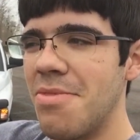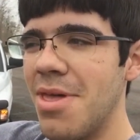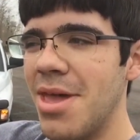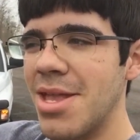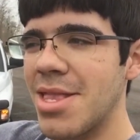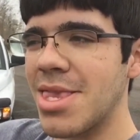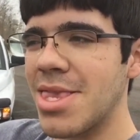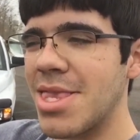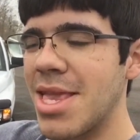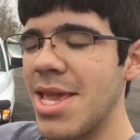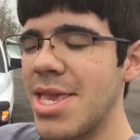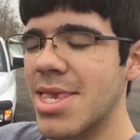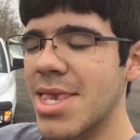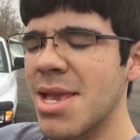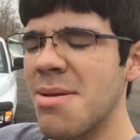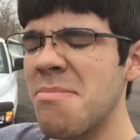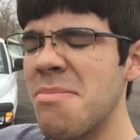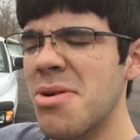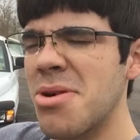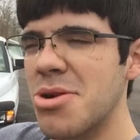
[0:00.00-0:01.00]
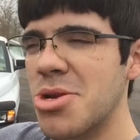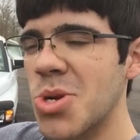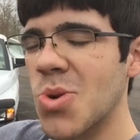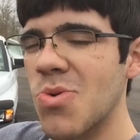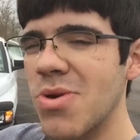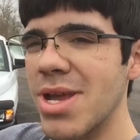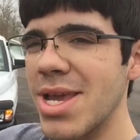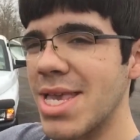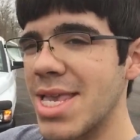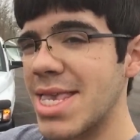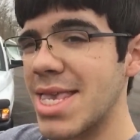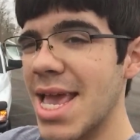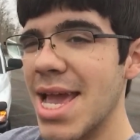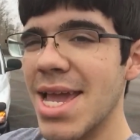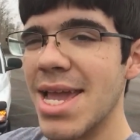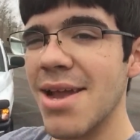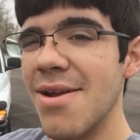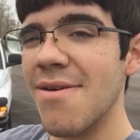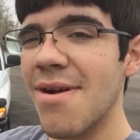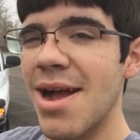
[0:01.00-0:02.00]
it's December
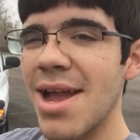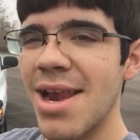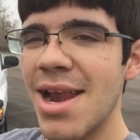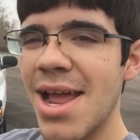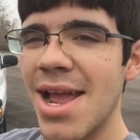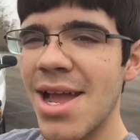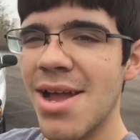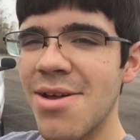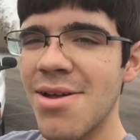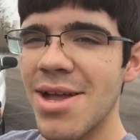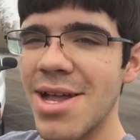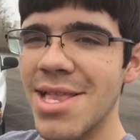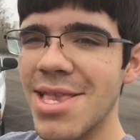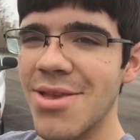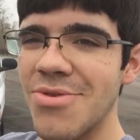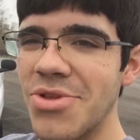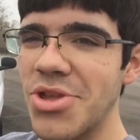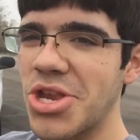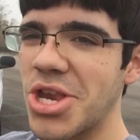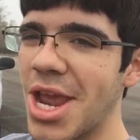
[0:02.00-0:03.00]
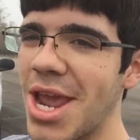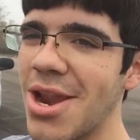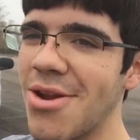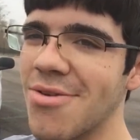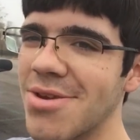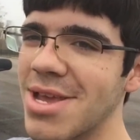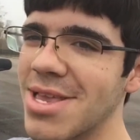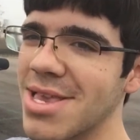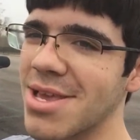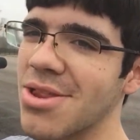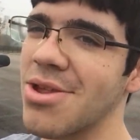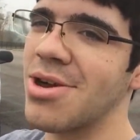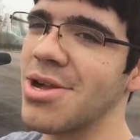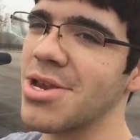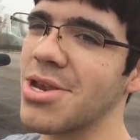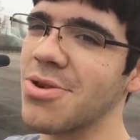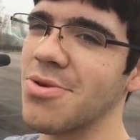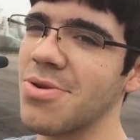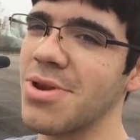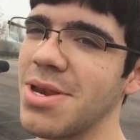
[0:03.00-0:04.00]
22nd right now, and so the channel doesn't
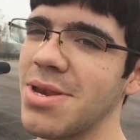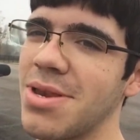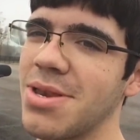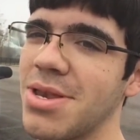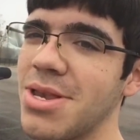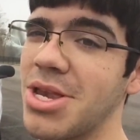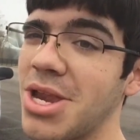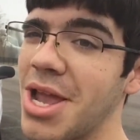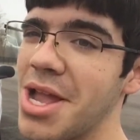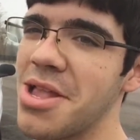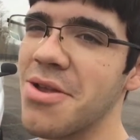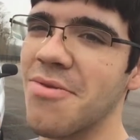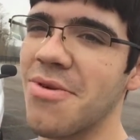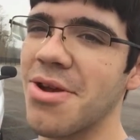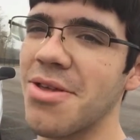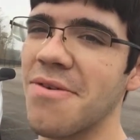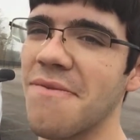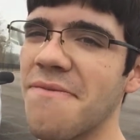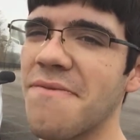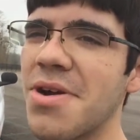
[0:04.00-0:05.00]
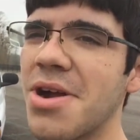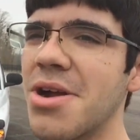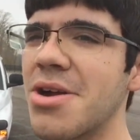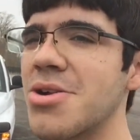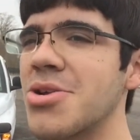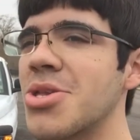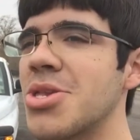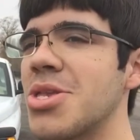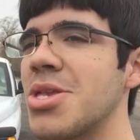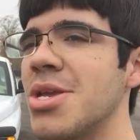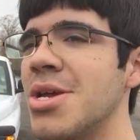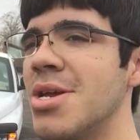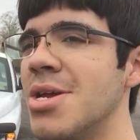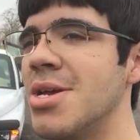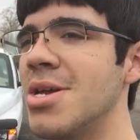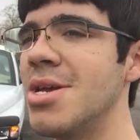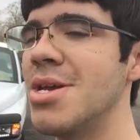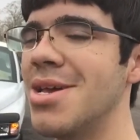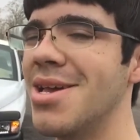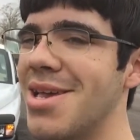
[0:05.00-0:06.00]
launch till January the 1st.
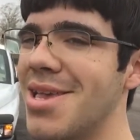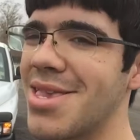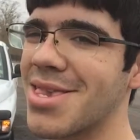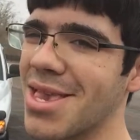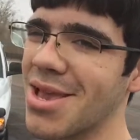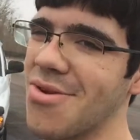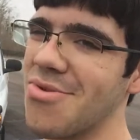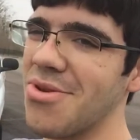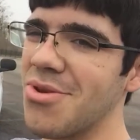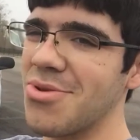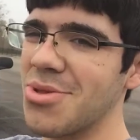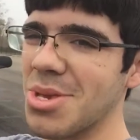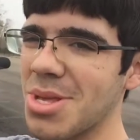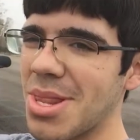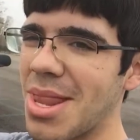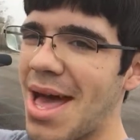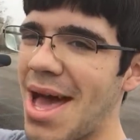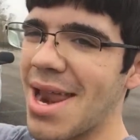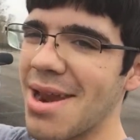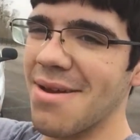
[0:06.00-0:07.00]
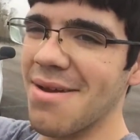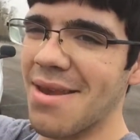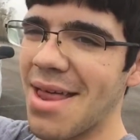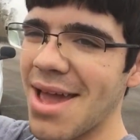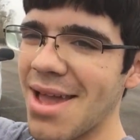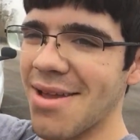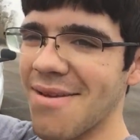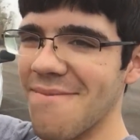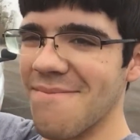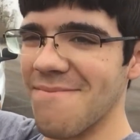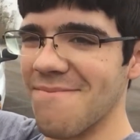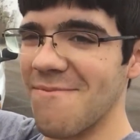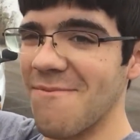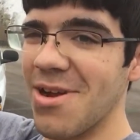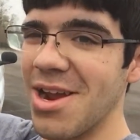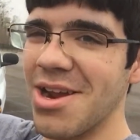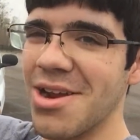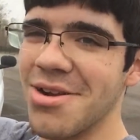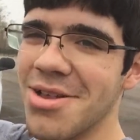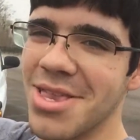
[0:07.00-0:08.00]
So there's a lot of like
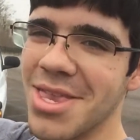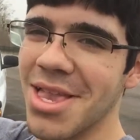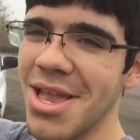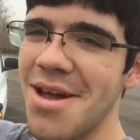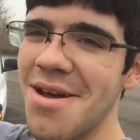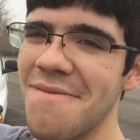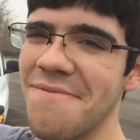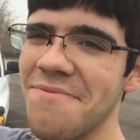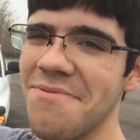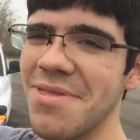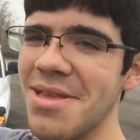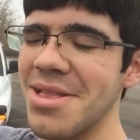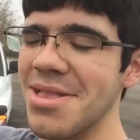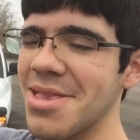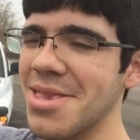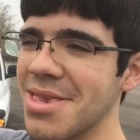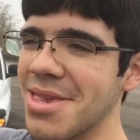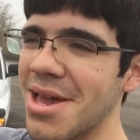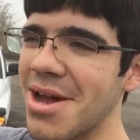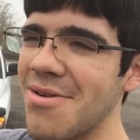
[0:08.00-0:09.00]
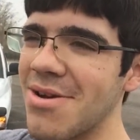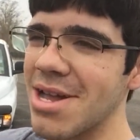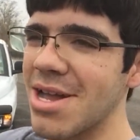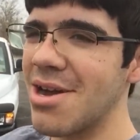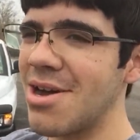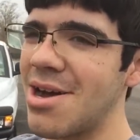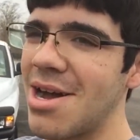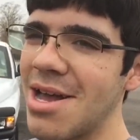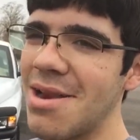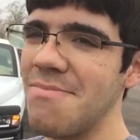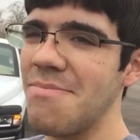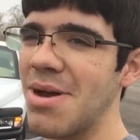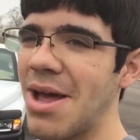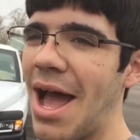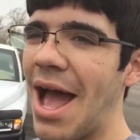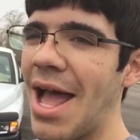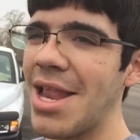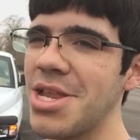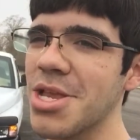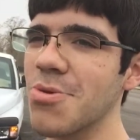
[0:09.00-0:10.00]
weird stuff that's going on, but
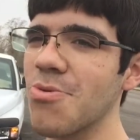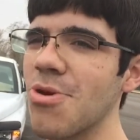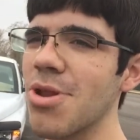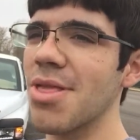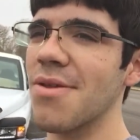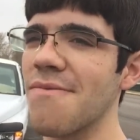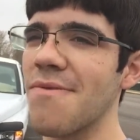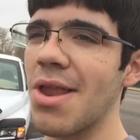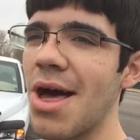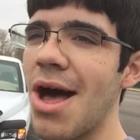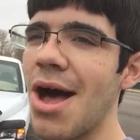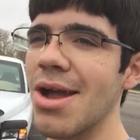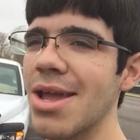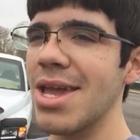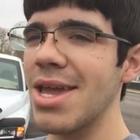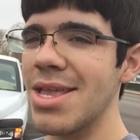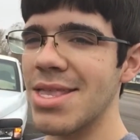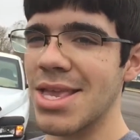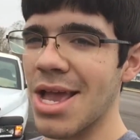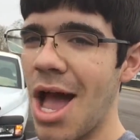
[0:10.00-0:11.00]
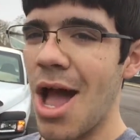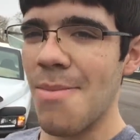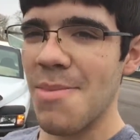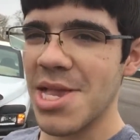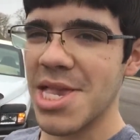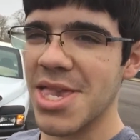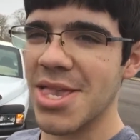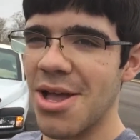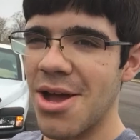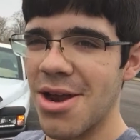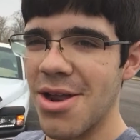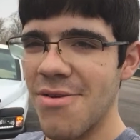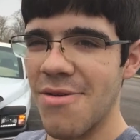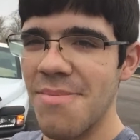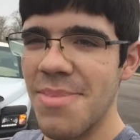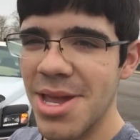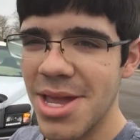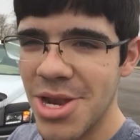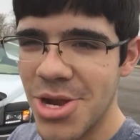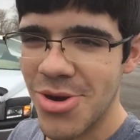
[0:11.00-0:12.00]
I just wanted to vlog it. Thomas thought it
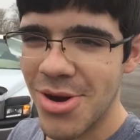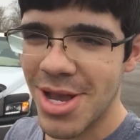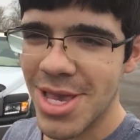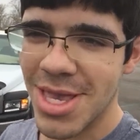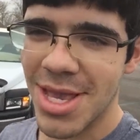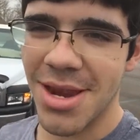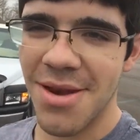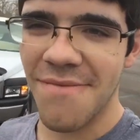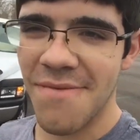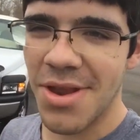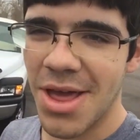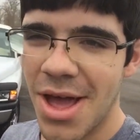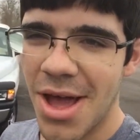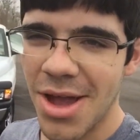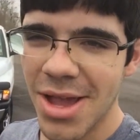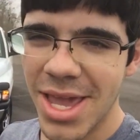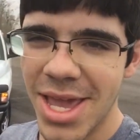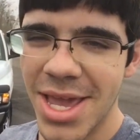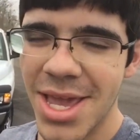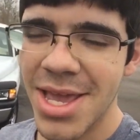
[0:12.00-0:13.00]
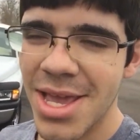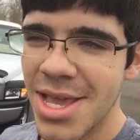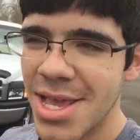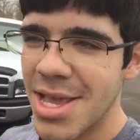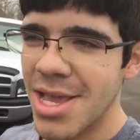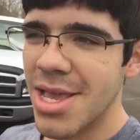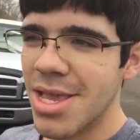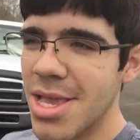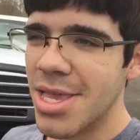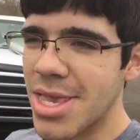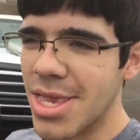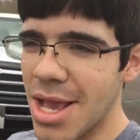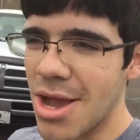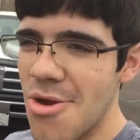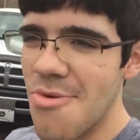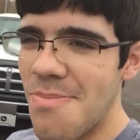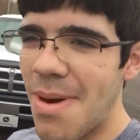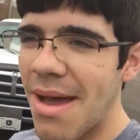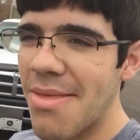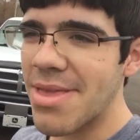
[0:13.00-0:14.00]
would be interesting to vlog it.
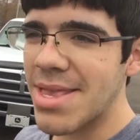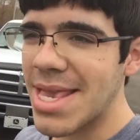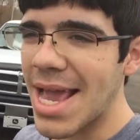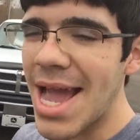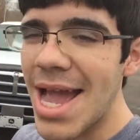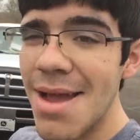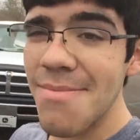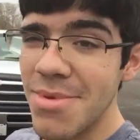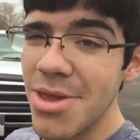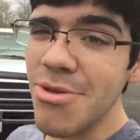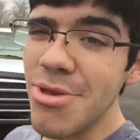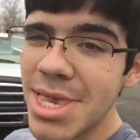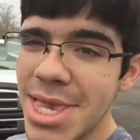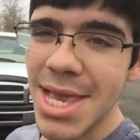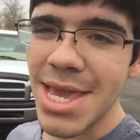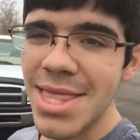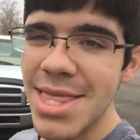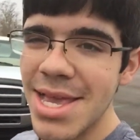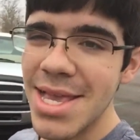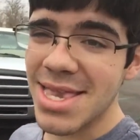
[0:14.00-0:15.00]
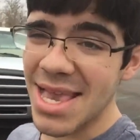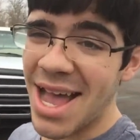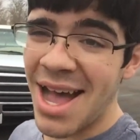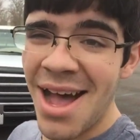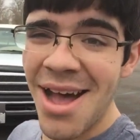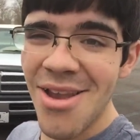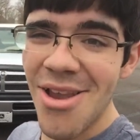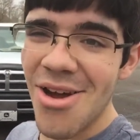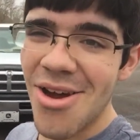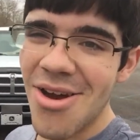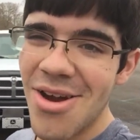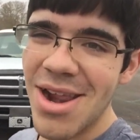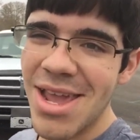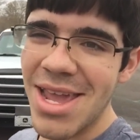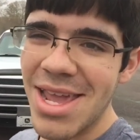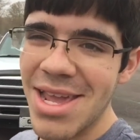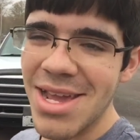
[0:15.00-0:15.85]
So by the time you see this, I'll